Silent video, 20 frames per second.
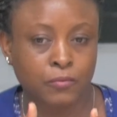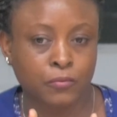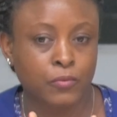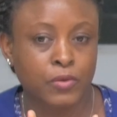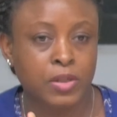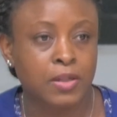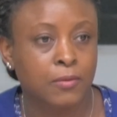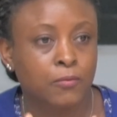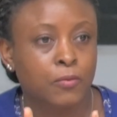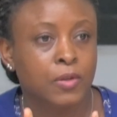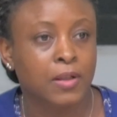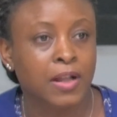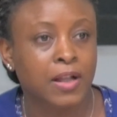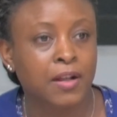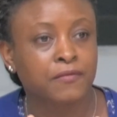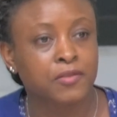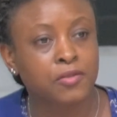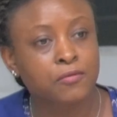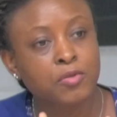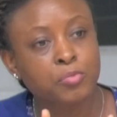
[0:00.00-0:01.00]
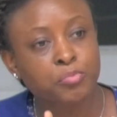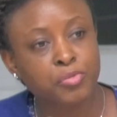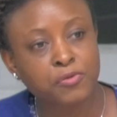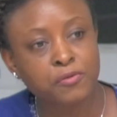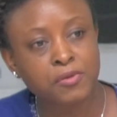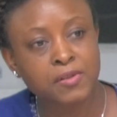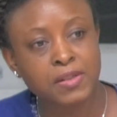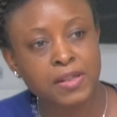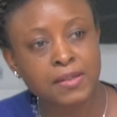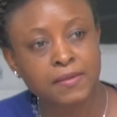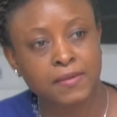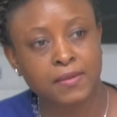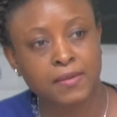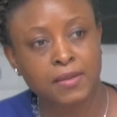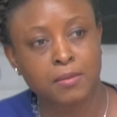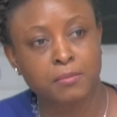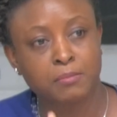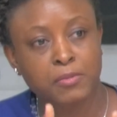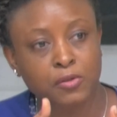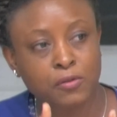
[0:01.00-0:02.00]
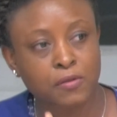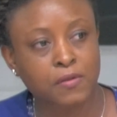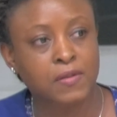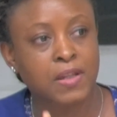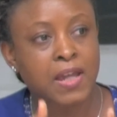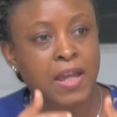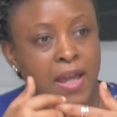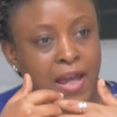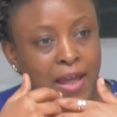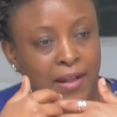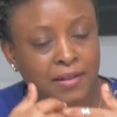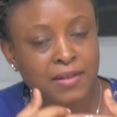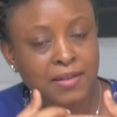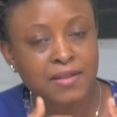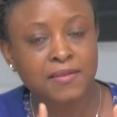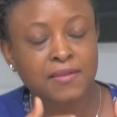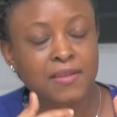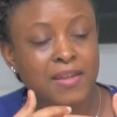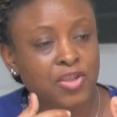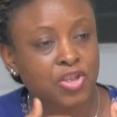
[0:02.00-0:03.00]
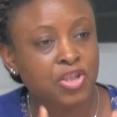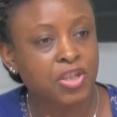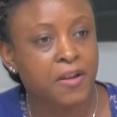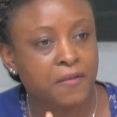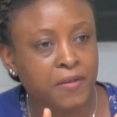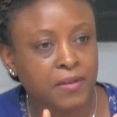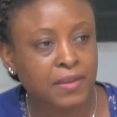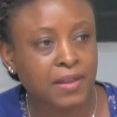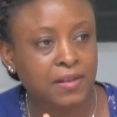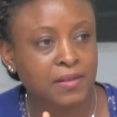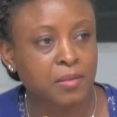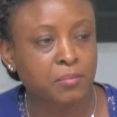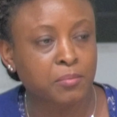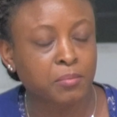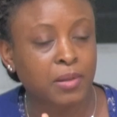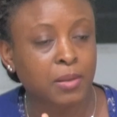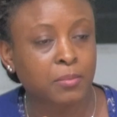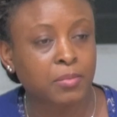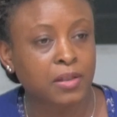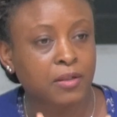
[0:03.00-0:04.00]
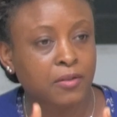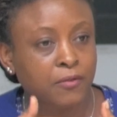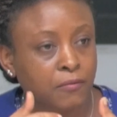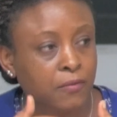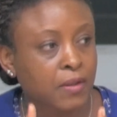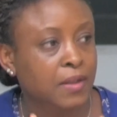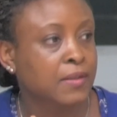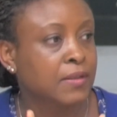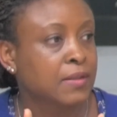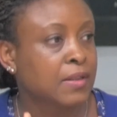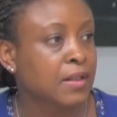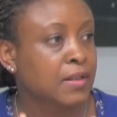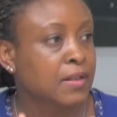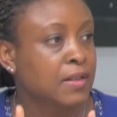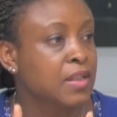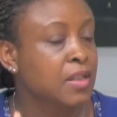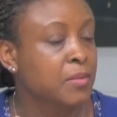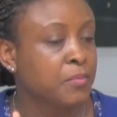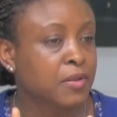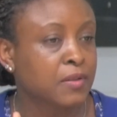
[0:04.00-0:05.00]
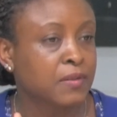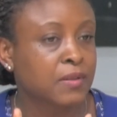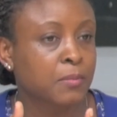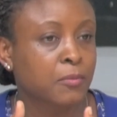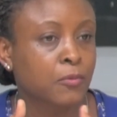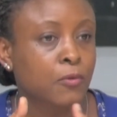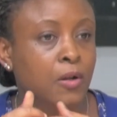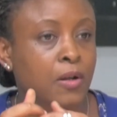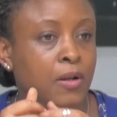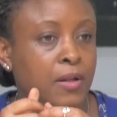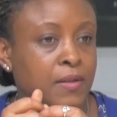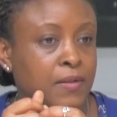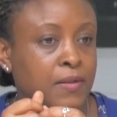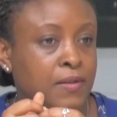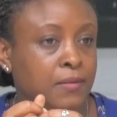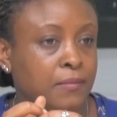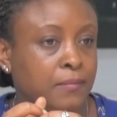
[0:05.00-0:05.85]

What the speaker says: we will have to repudiate them, because at least they're sharing that in public rather than keeping them quiet.